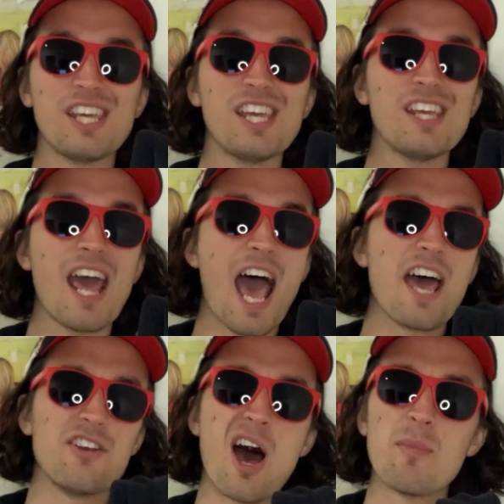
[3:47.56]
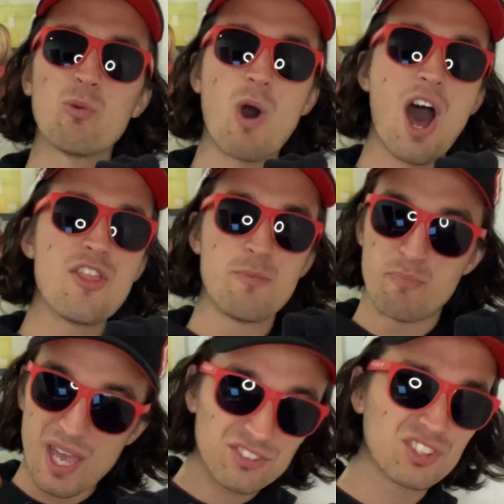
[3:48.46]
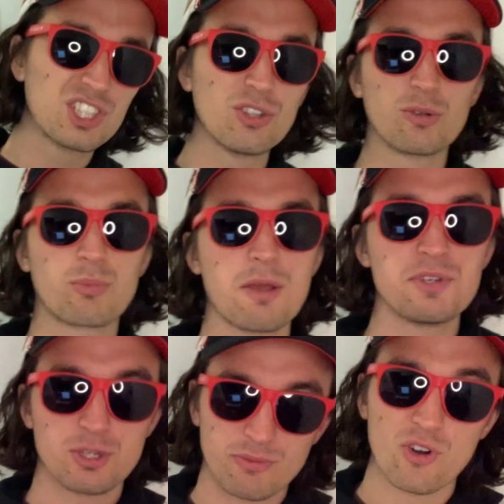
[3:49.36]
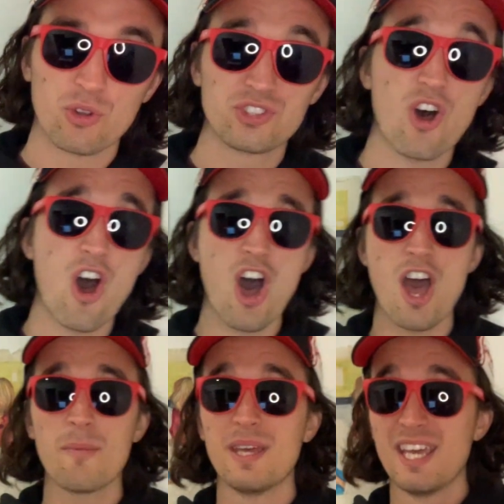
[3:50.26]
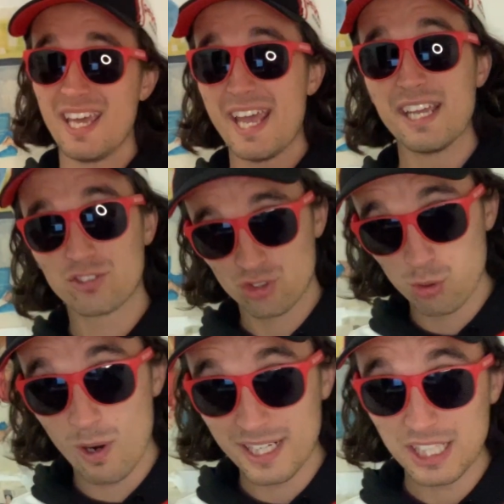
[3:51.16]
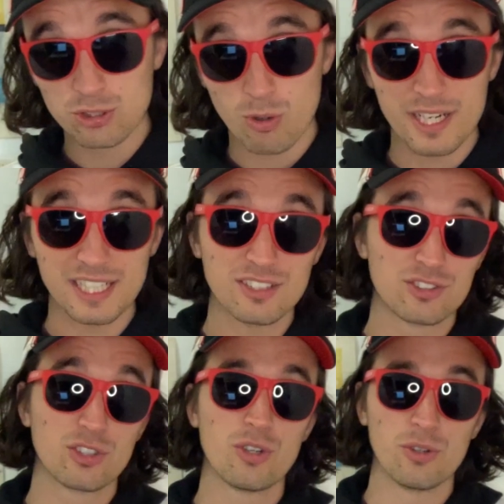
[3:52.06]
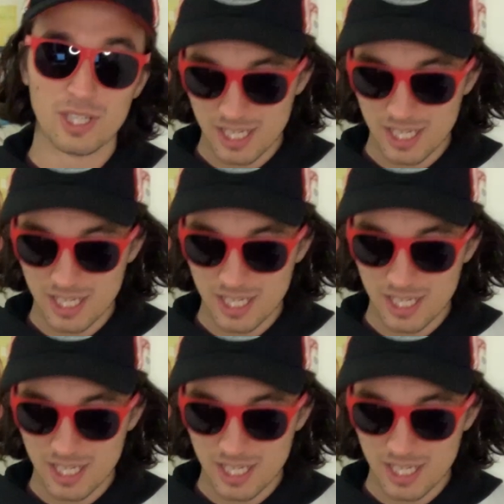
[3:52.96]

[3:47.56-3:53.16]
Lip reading: in at number 1, the best St Kilda premiership of all time. It's 2022.